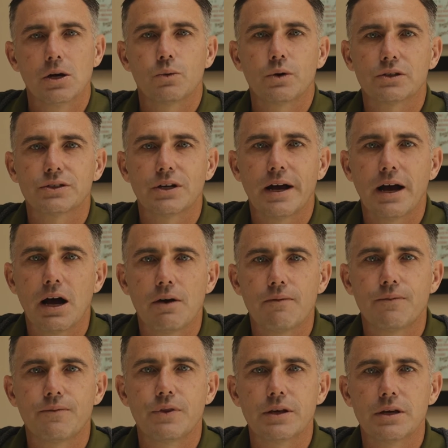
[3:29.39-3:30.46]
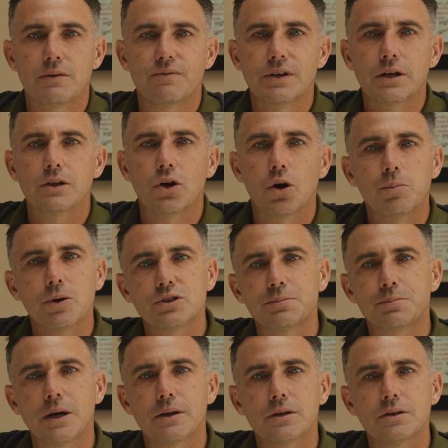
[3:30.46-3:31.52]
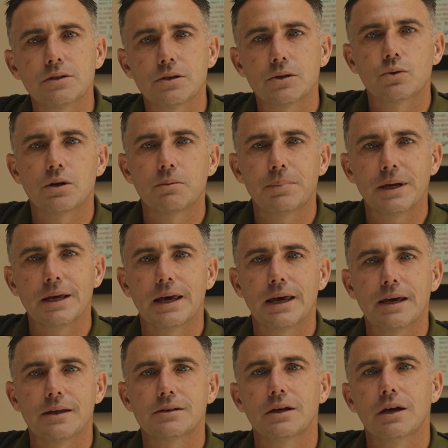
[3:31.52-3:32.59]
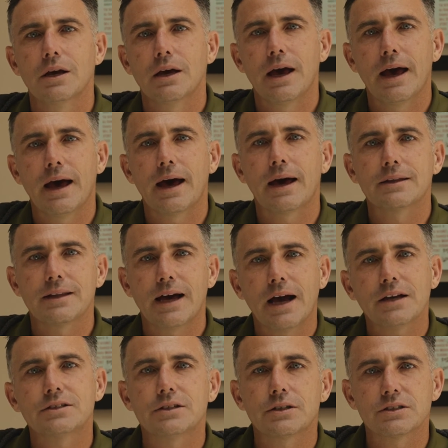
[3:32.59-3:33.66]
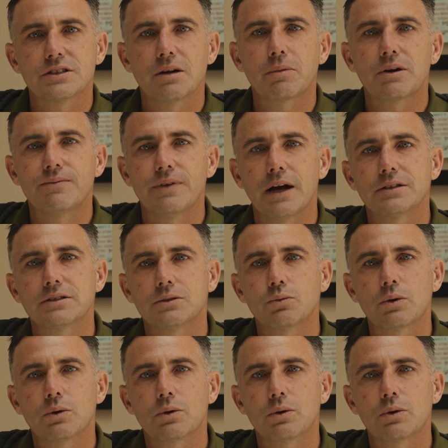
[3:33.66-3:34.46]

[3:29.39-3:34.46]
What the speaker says: We also have the Villalobos brothers, who were a big hit at last year's Summerfest.